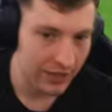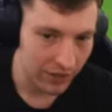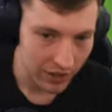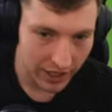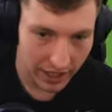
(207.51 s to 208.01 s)
Let's
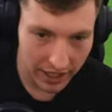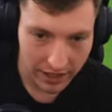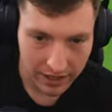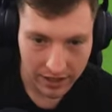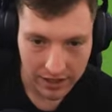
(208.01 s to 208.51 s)
have a look
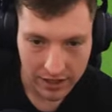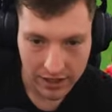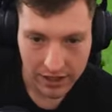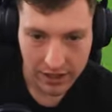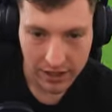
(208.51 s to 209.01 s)
here.
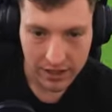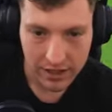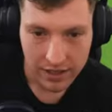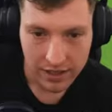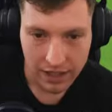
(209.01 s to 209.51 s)

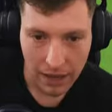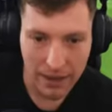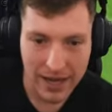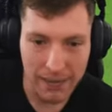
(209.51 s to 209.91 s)
I